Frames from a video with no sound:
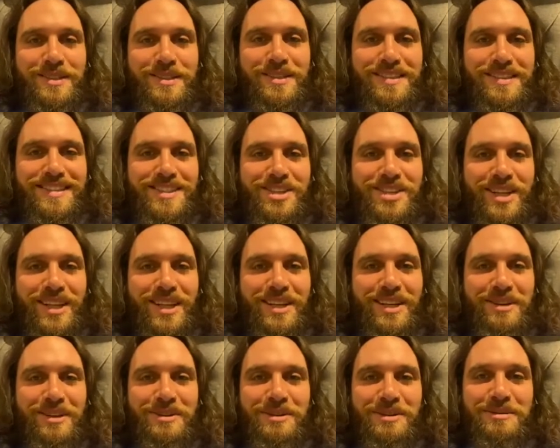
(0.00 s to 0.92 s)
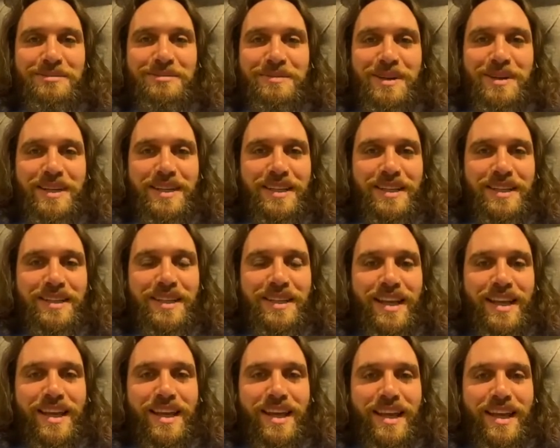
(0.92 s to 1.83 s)
chilling at home and
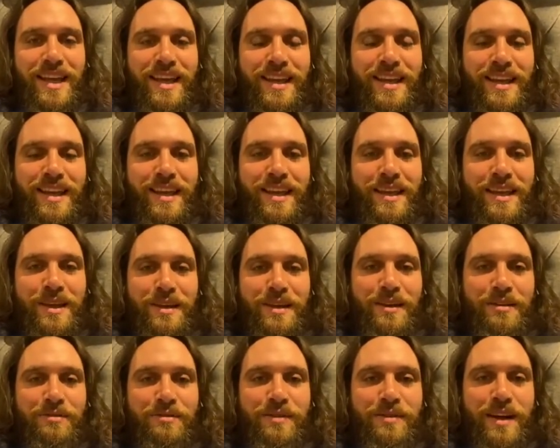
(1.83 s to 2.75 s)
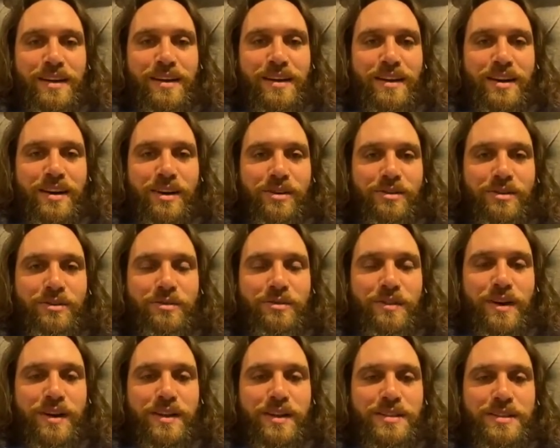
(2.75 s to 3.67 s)
finding our own
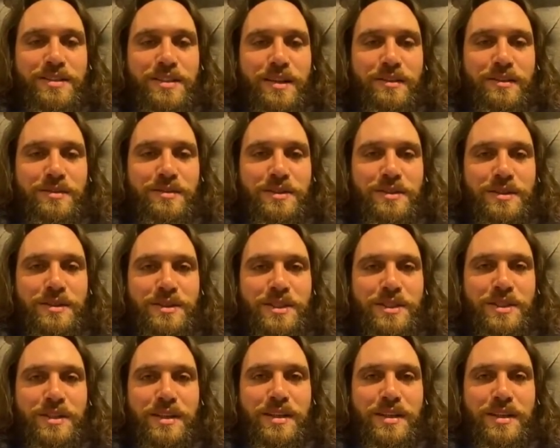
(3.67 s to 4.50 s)
fun and stuff. So it's good.